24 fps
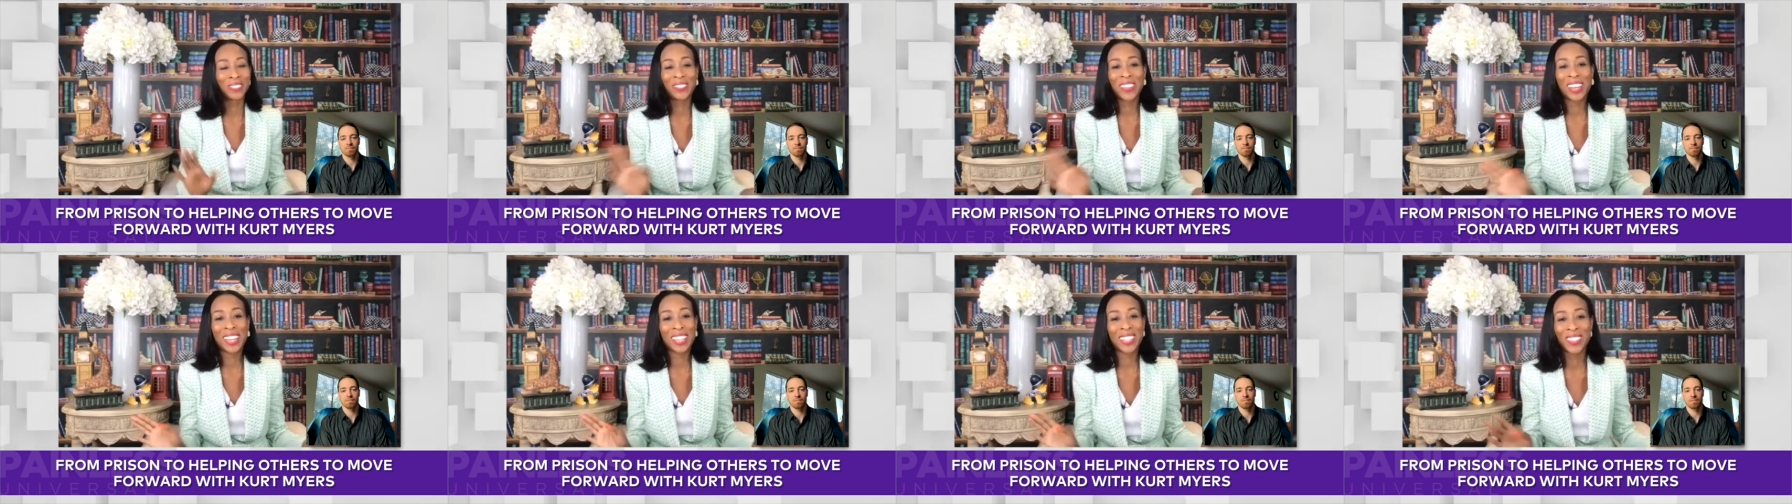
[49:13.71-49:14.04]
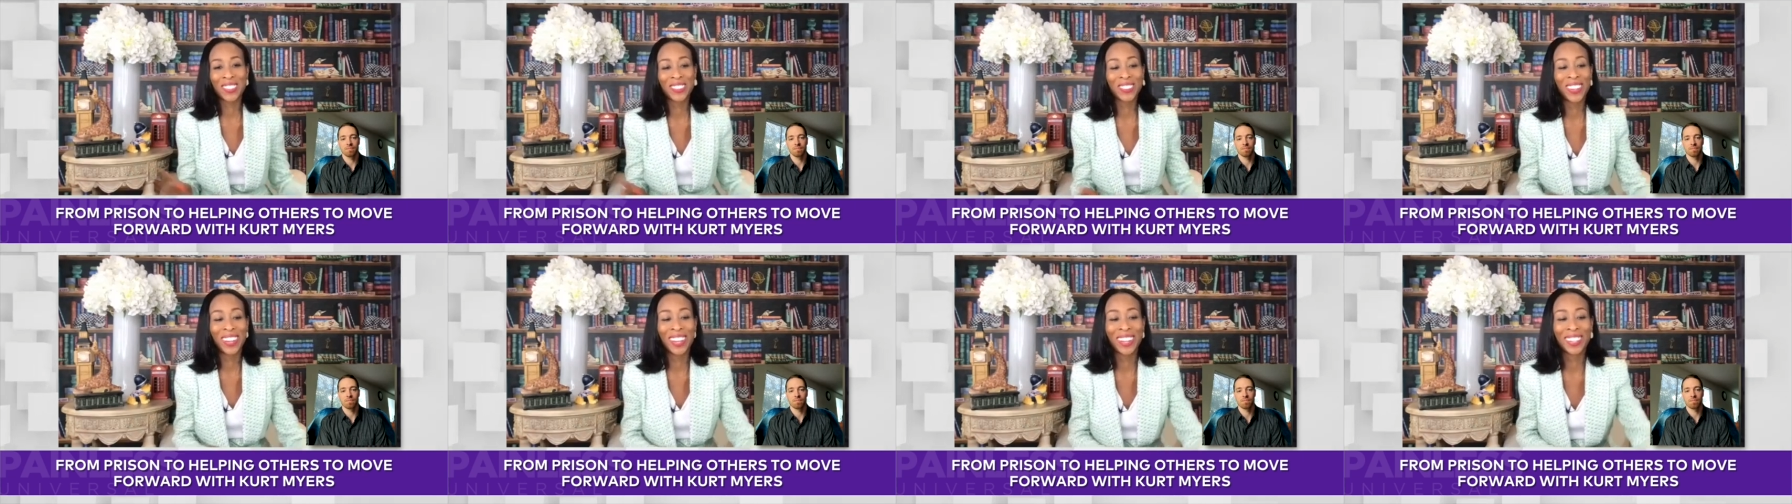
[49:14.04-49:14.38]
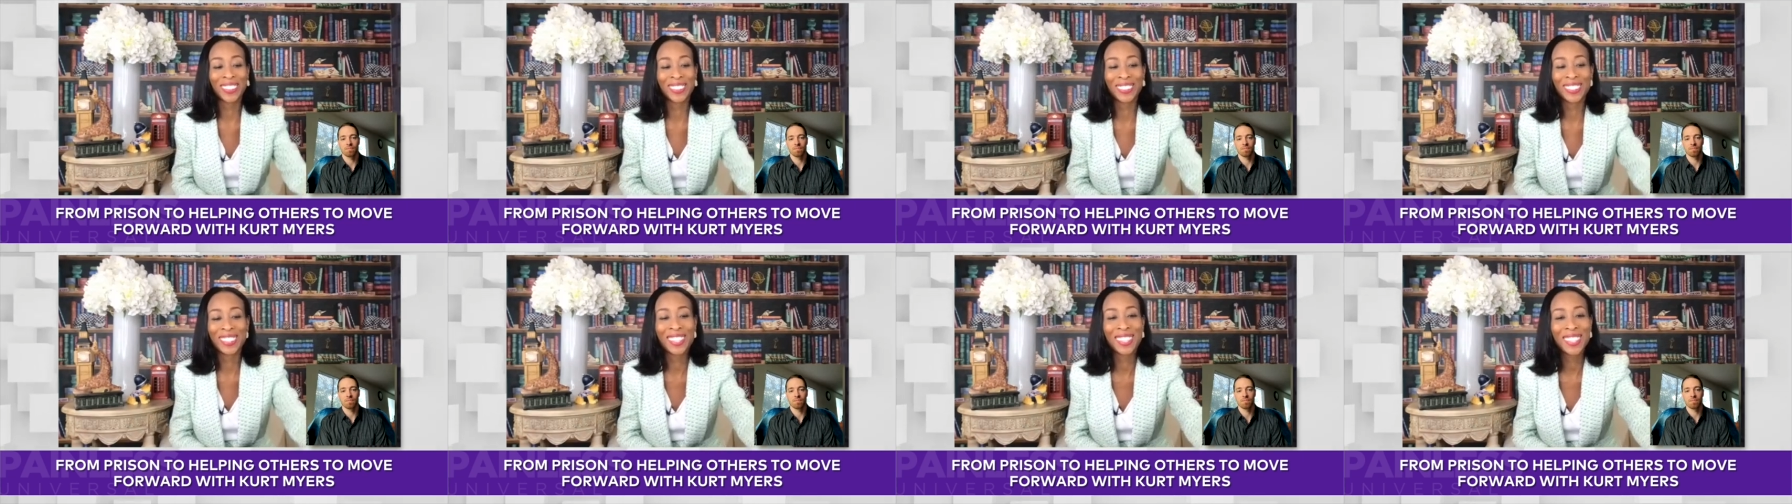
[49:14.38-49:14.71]
better
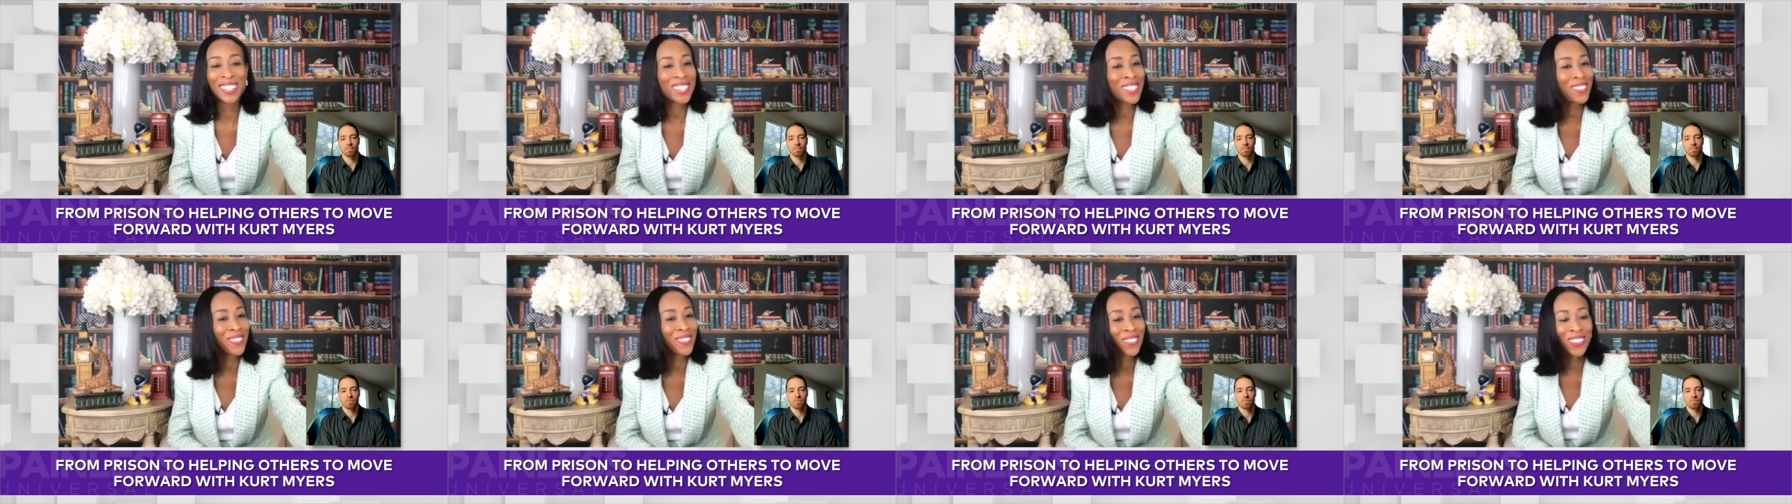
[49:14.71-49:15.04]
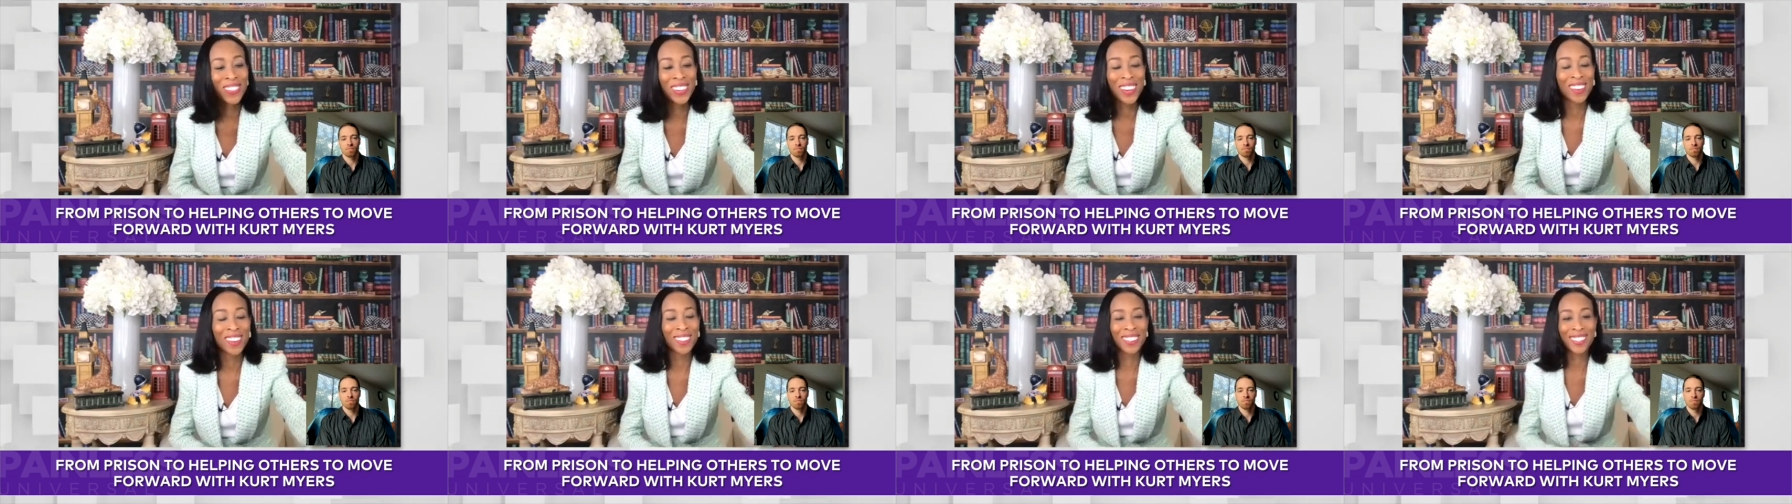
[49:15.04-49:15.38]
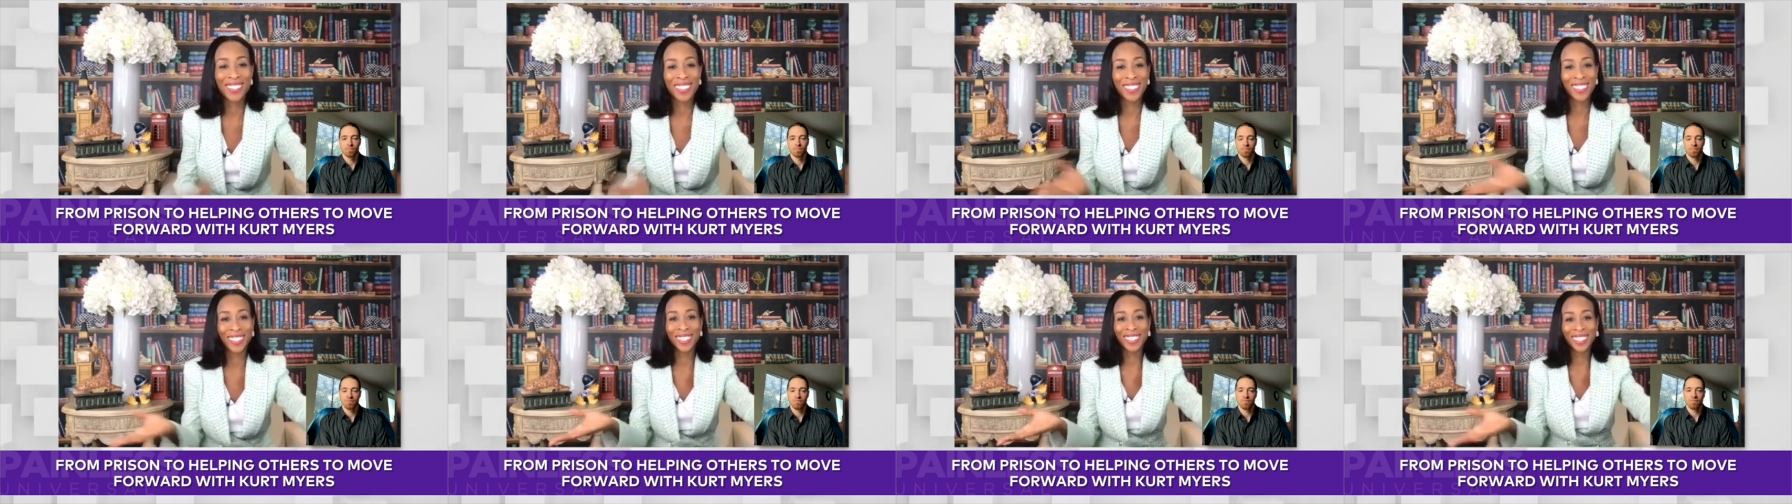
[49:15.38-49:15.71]
world? In a simple
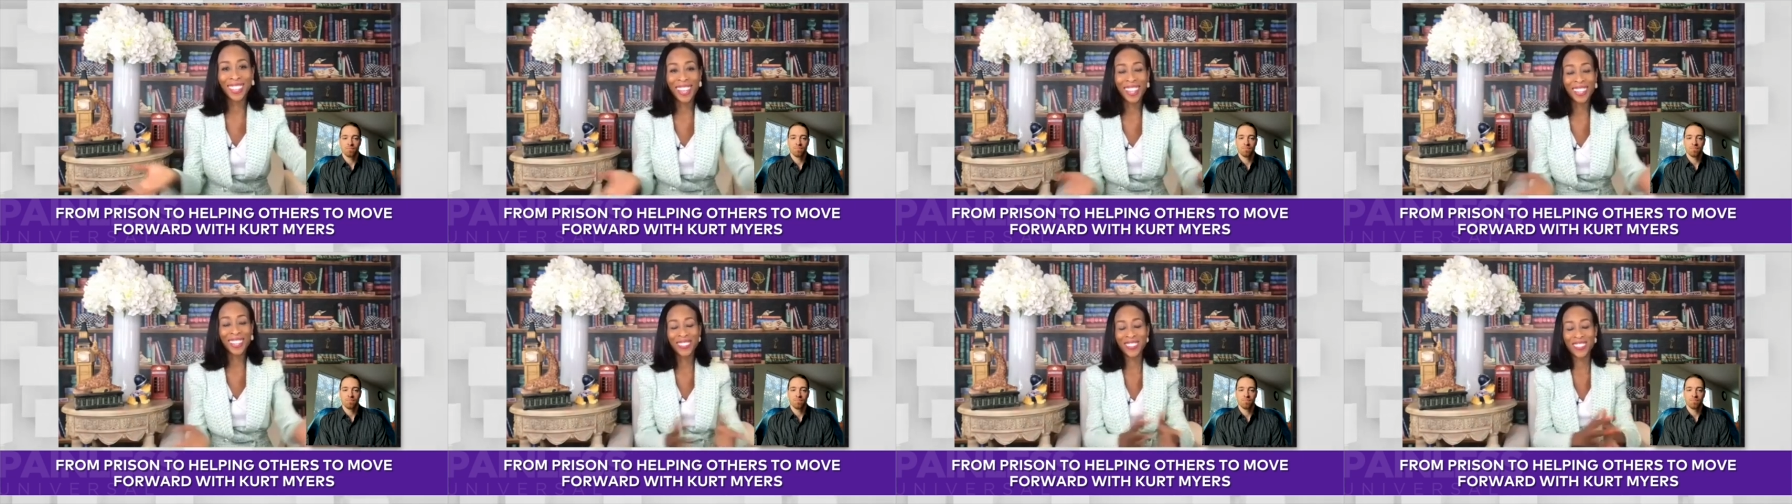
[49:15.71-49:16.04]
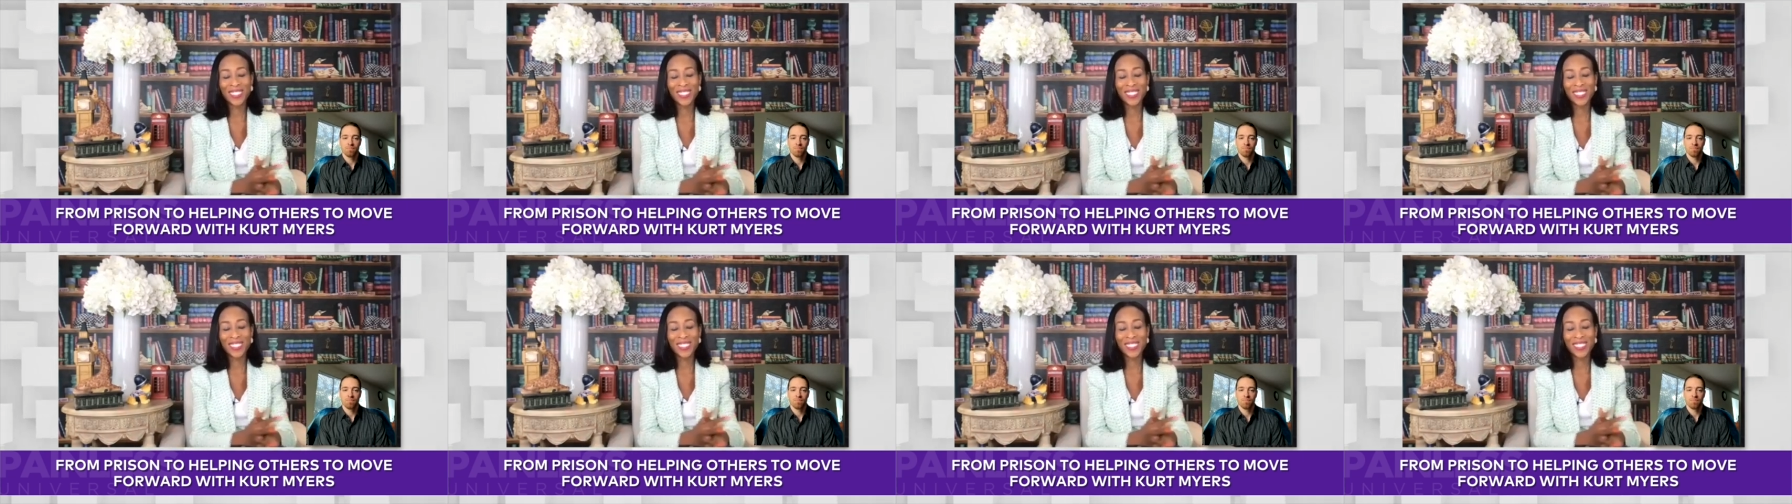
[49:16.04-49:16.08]
answer, how